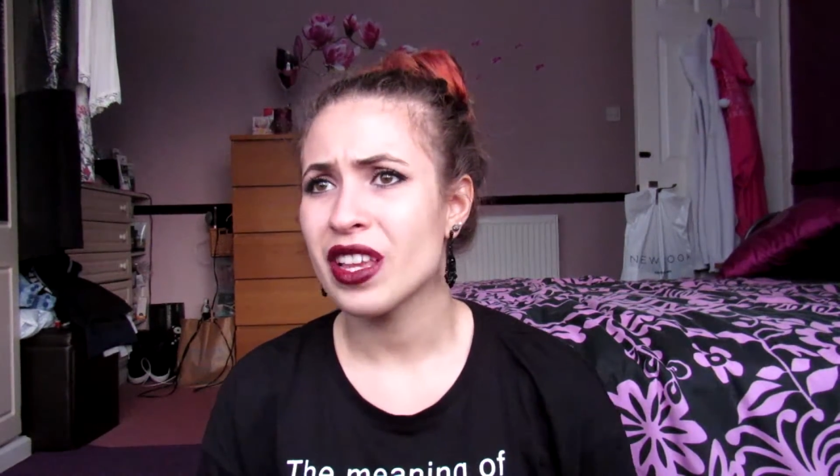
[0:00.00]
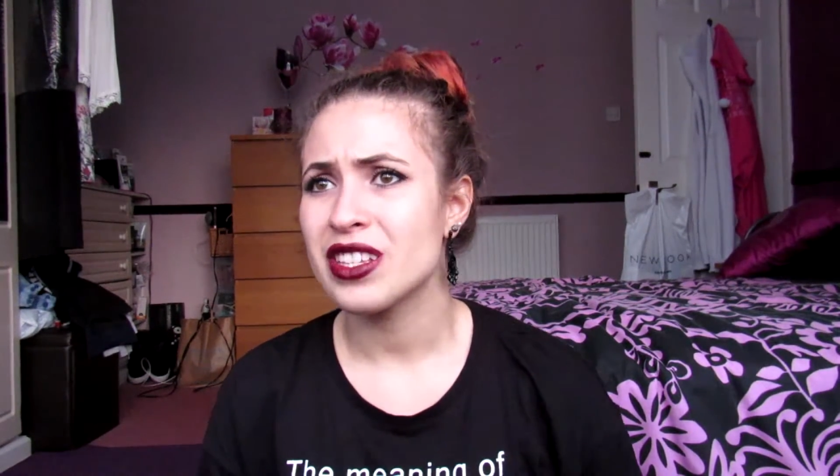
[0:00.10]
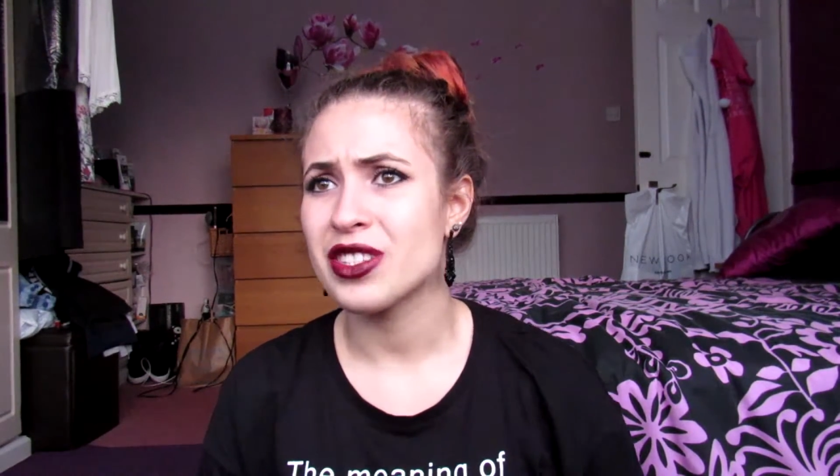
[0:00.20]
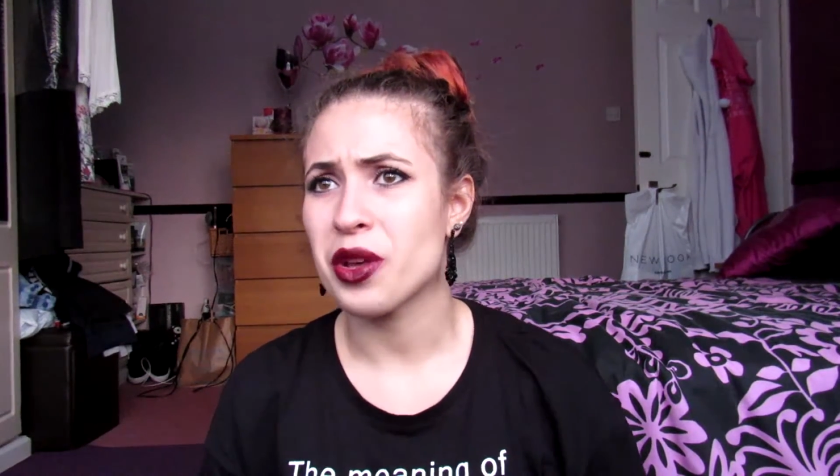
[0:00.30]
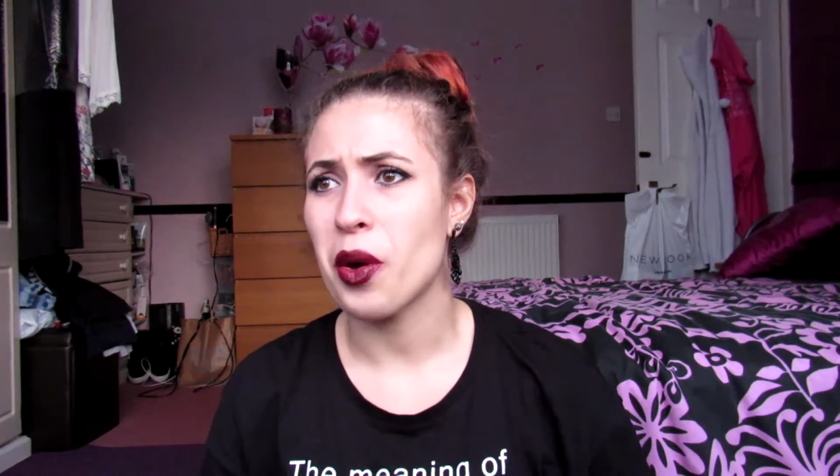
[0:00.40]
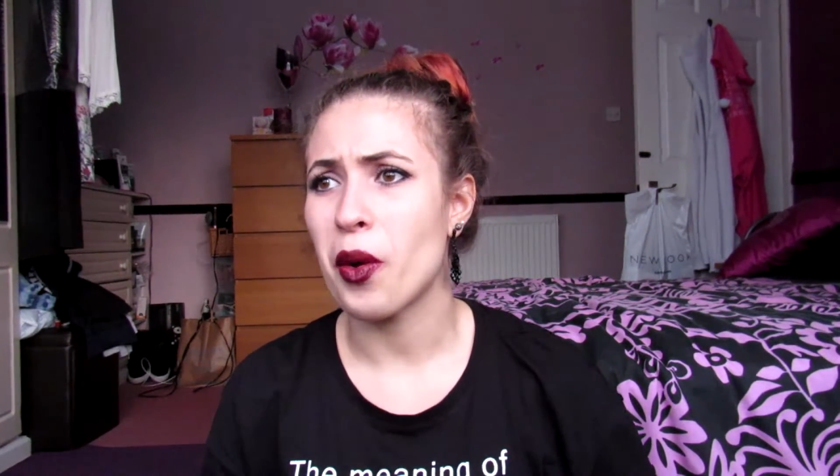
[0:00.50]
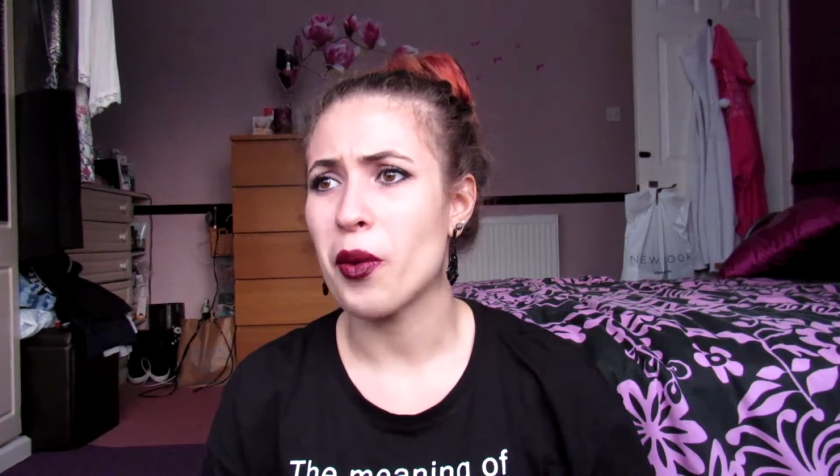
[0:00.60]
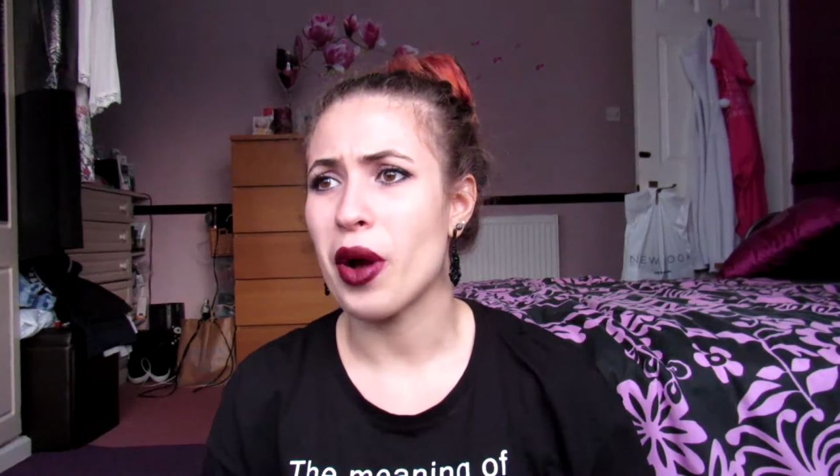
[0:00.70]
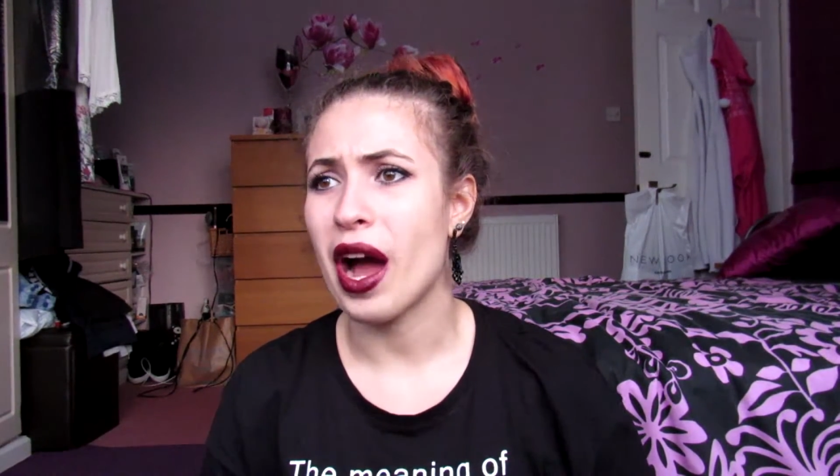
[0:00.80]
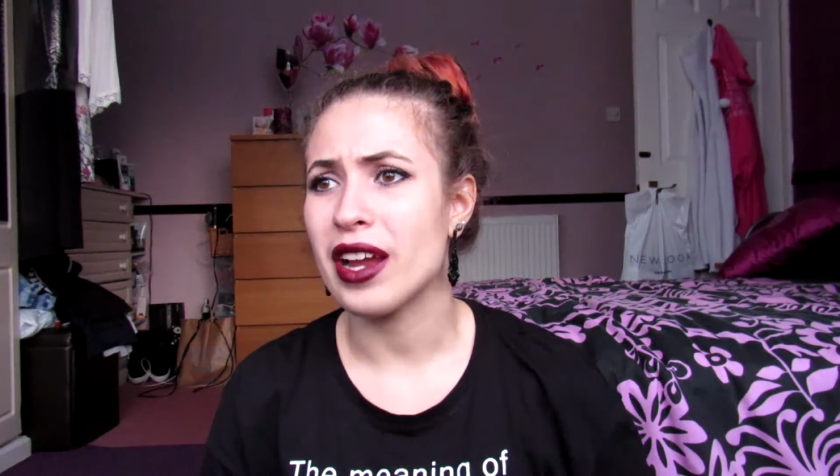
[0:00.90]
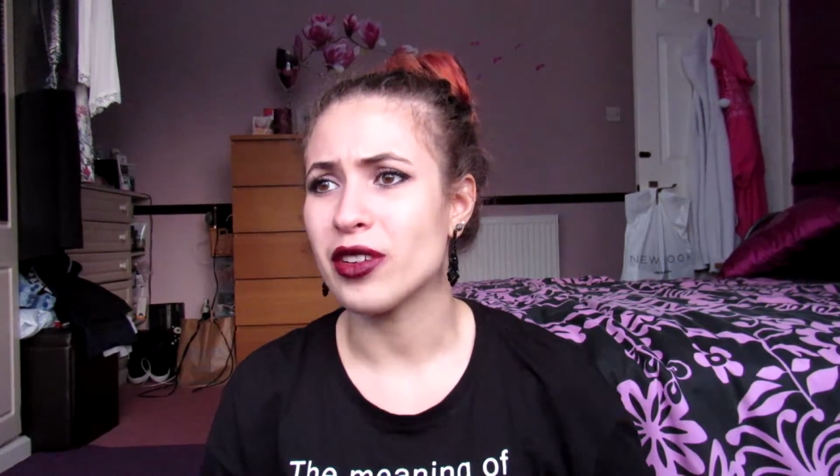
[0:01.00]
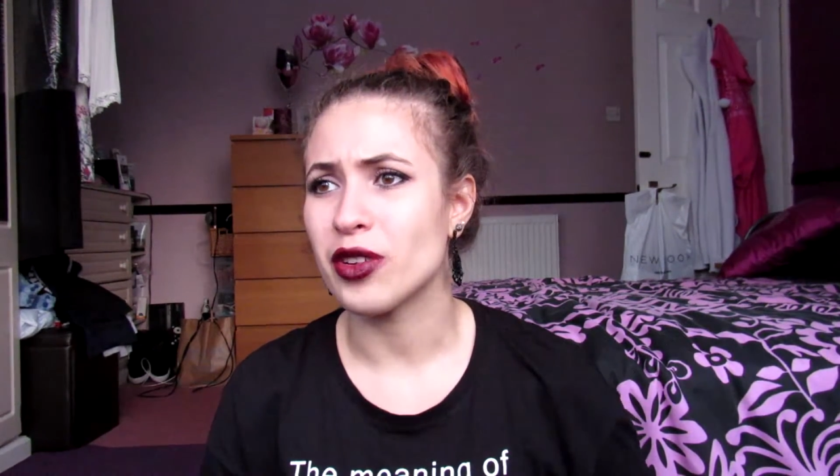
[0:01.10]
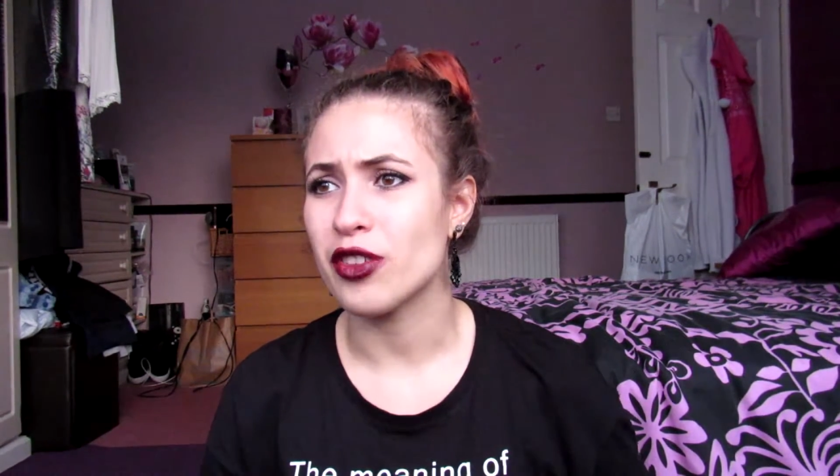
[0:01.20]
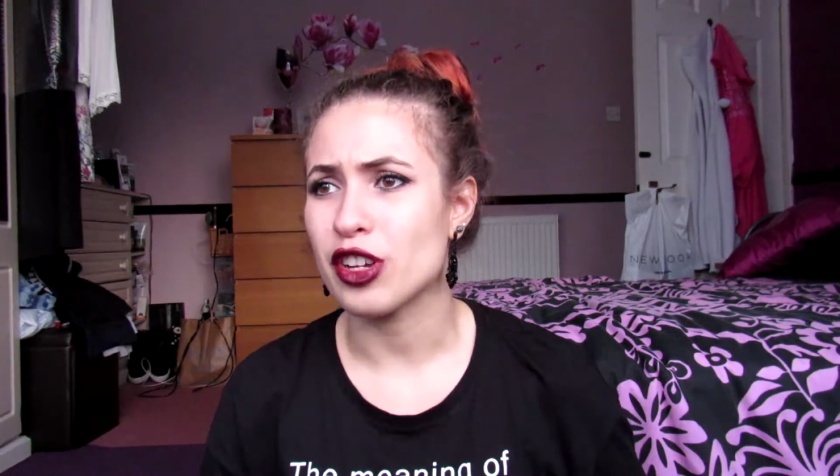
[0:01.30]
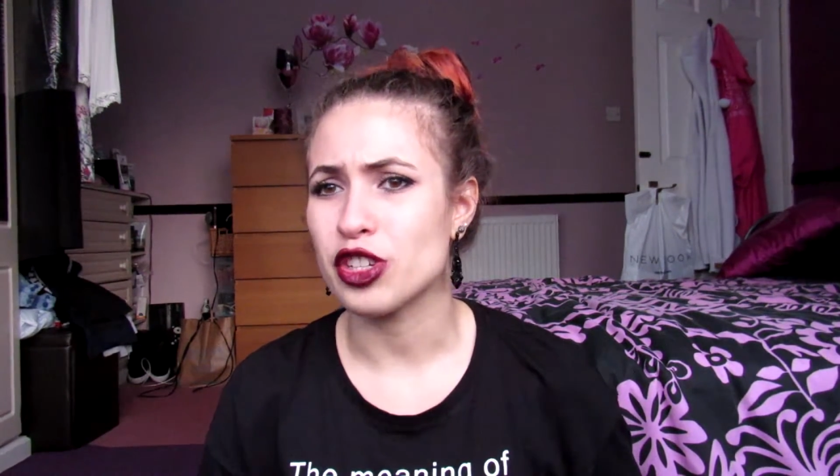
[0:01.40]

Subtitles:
So I don't know if I